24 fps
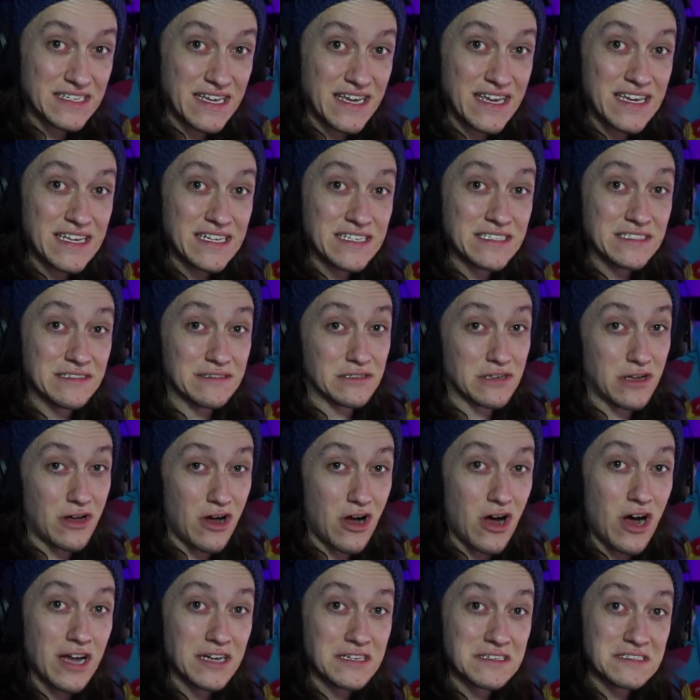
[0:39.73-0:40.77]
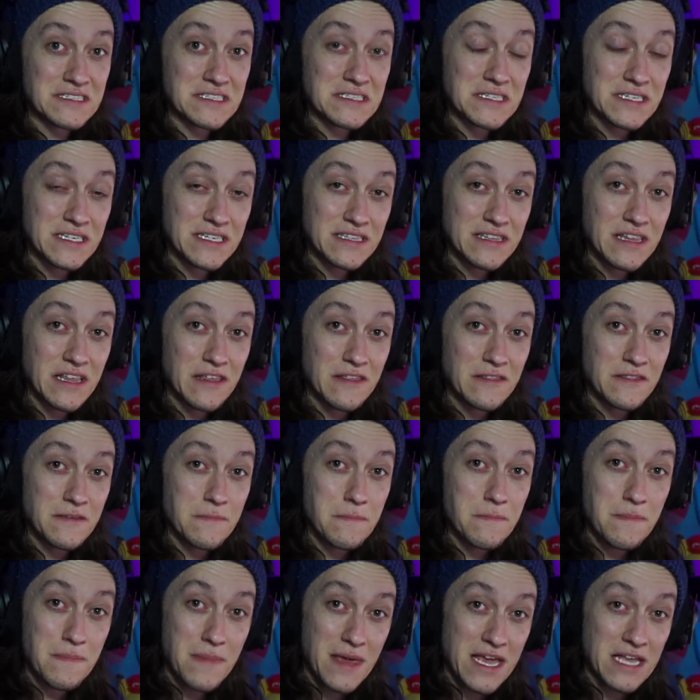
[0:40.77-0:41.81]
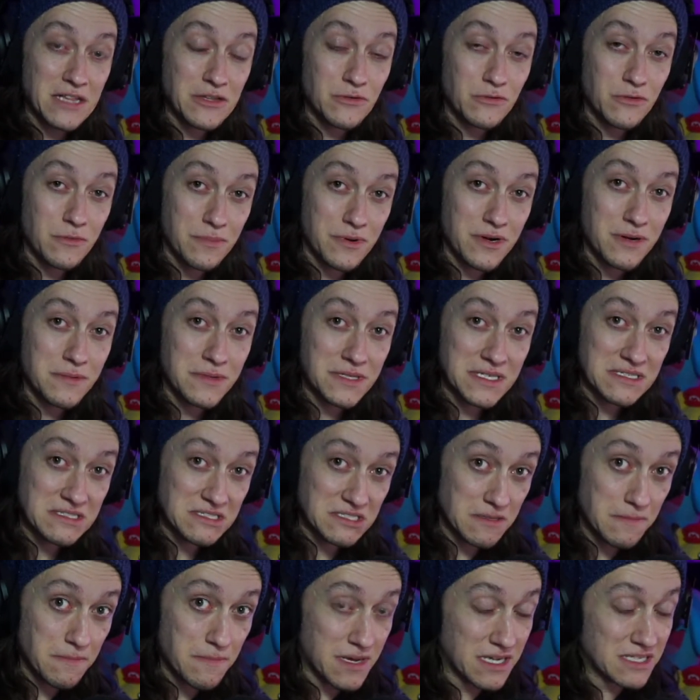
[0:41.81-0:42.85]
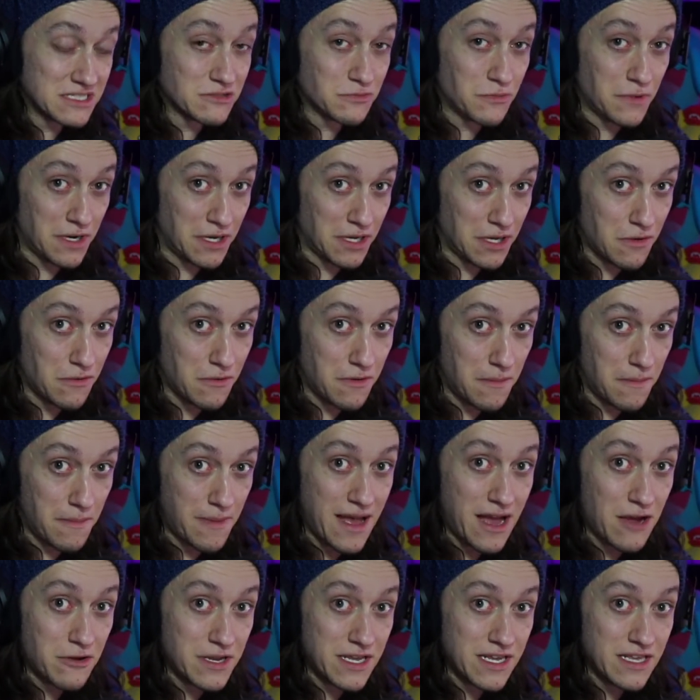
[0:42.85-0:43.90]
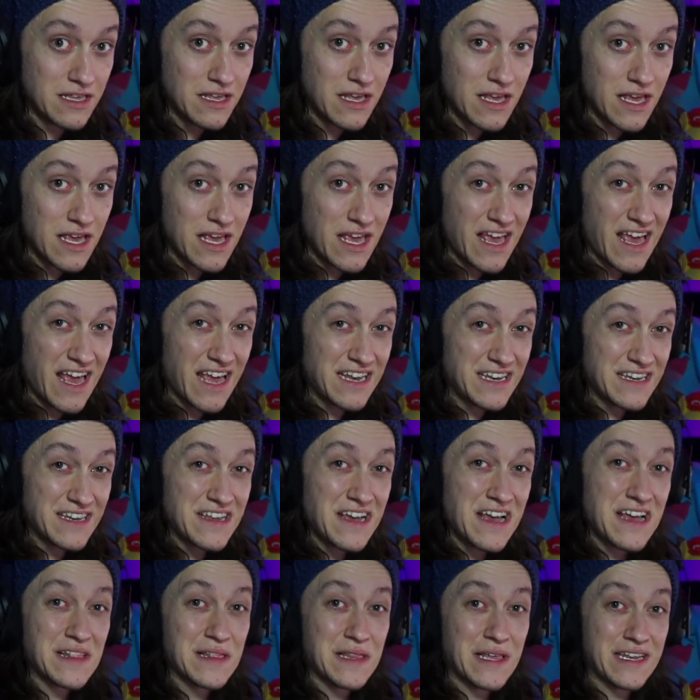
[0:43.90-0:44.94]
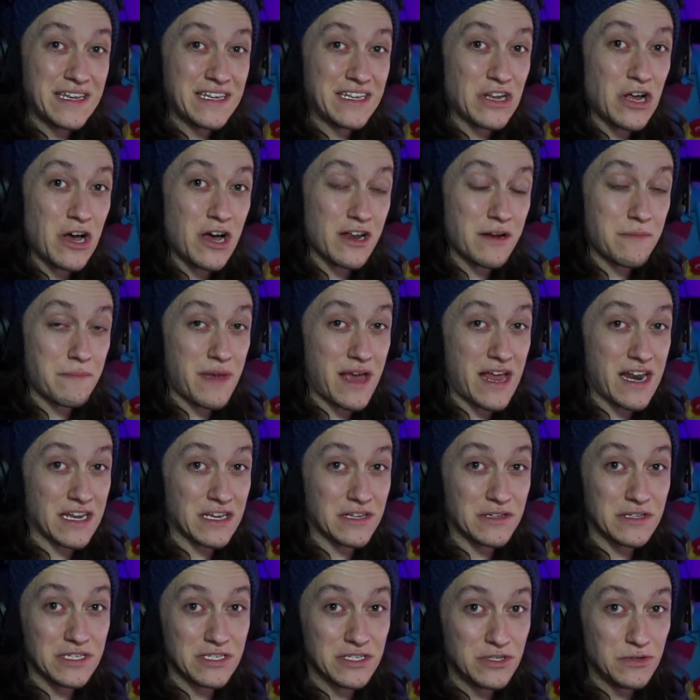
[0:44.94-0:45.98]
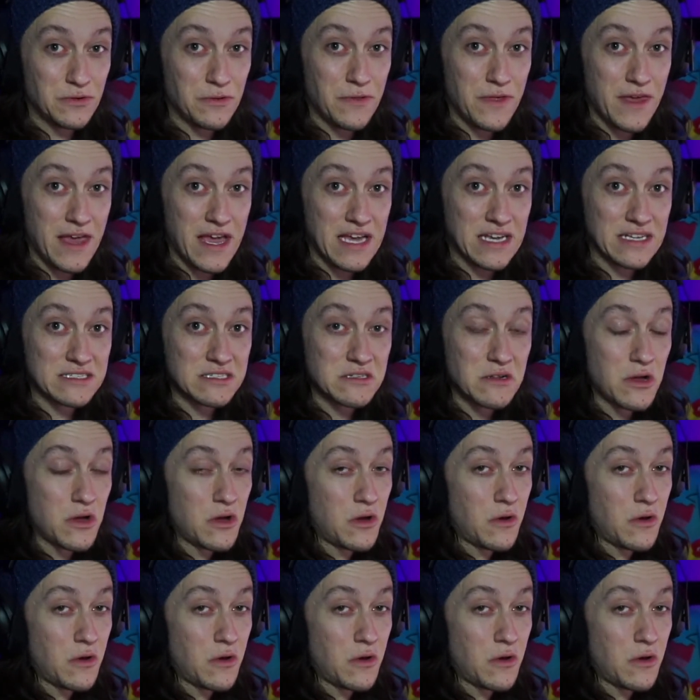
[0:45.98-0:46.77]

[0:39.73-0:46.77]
And honestly, the manual probably is the best way to go about it, not letting it automatically do things.